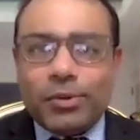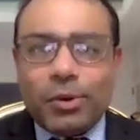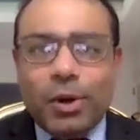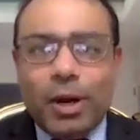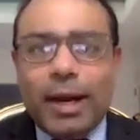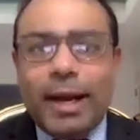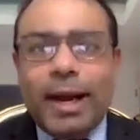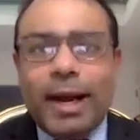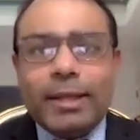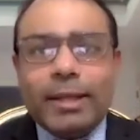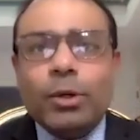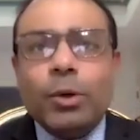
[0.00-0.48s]

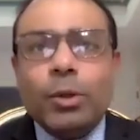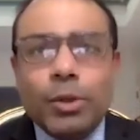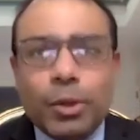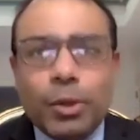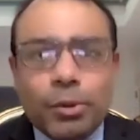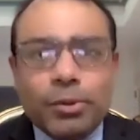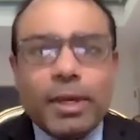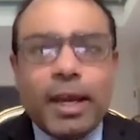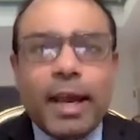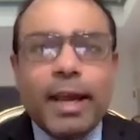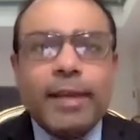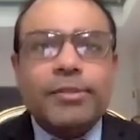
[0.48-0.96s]
So I don't
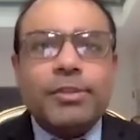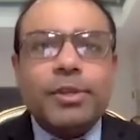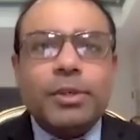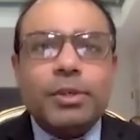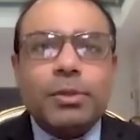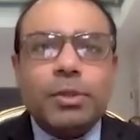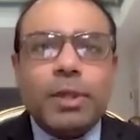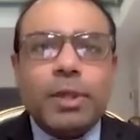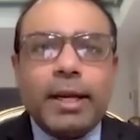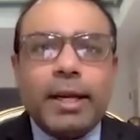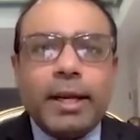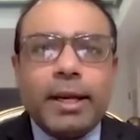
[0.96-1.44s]
know the answer
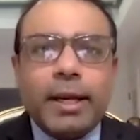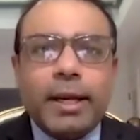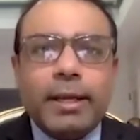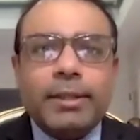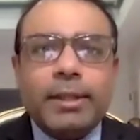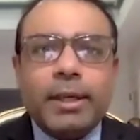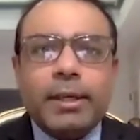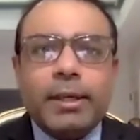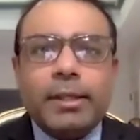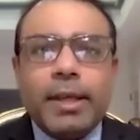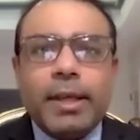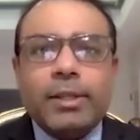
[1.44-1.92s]
to that. And I
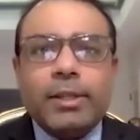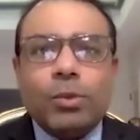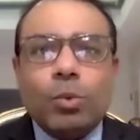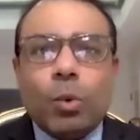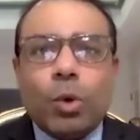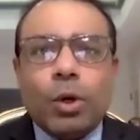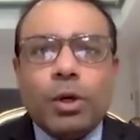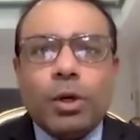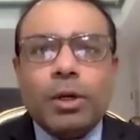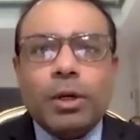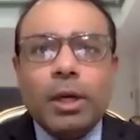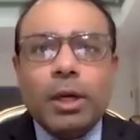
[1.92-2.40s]
think that's
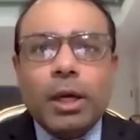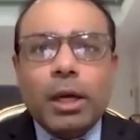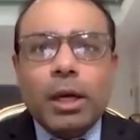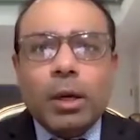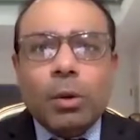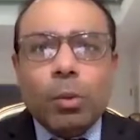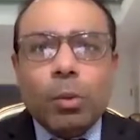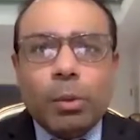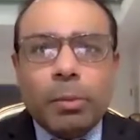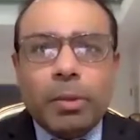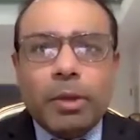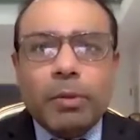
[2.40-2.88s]
what
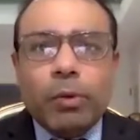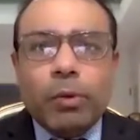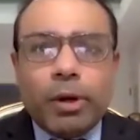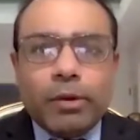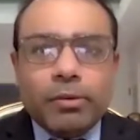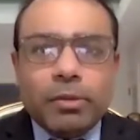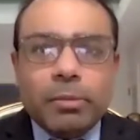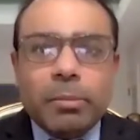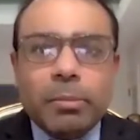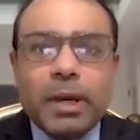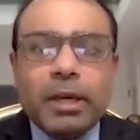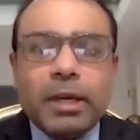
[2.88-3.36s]
will be
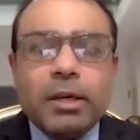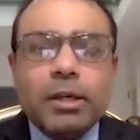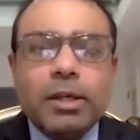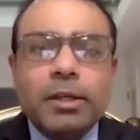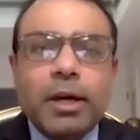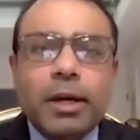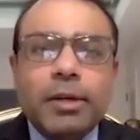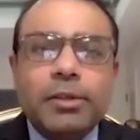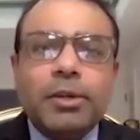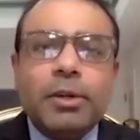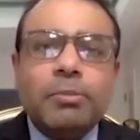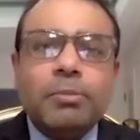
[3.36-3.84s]
one of the big
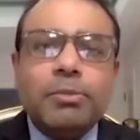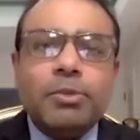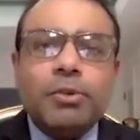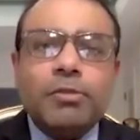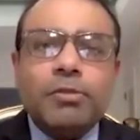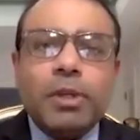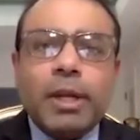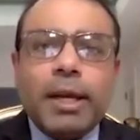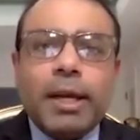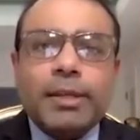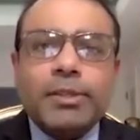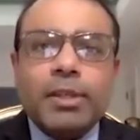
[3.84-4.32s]
conundrums
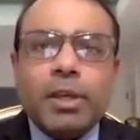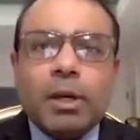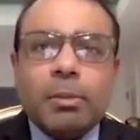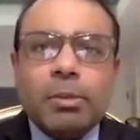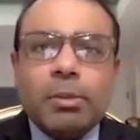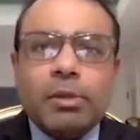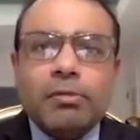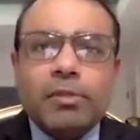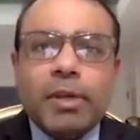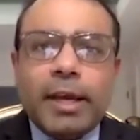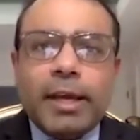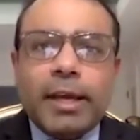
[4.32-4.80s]
of the next
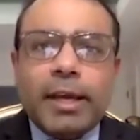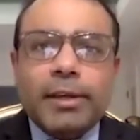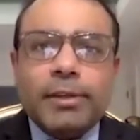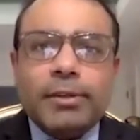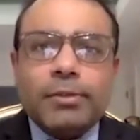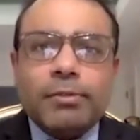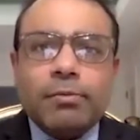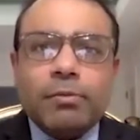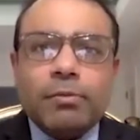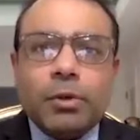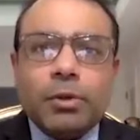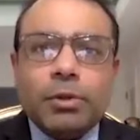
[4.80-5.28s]
couple of
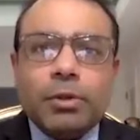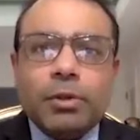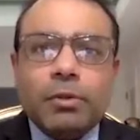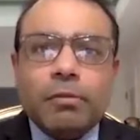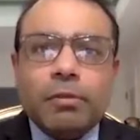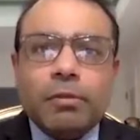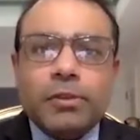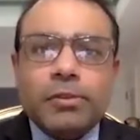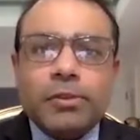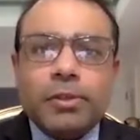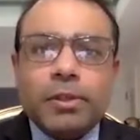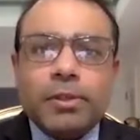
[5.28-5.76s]
decades for
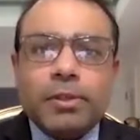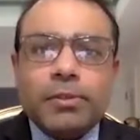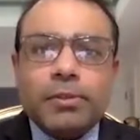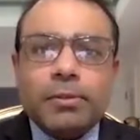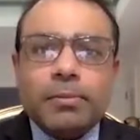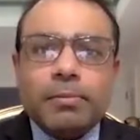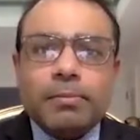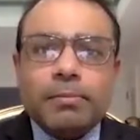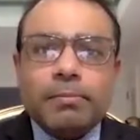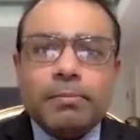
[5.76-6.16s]
universities.